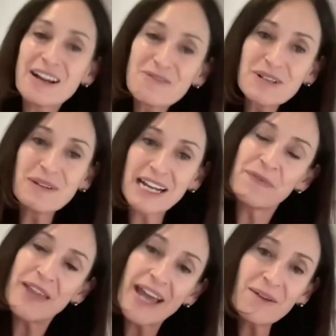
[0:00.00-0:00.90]
Everybody.
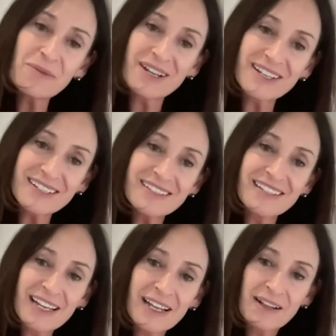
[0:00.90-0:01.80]
And that was,
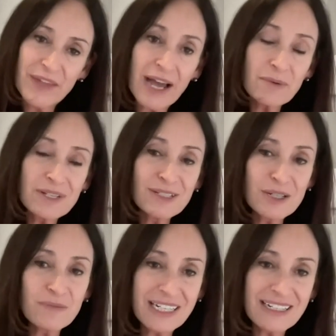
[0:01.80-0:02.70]
that was
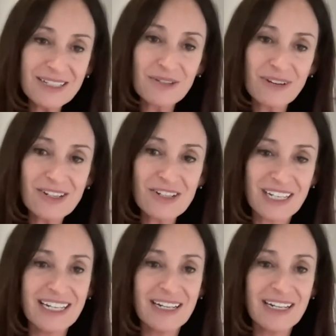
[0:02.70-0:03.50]
European integration.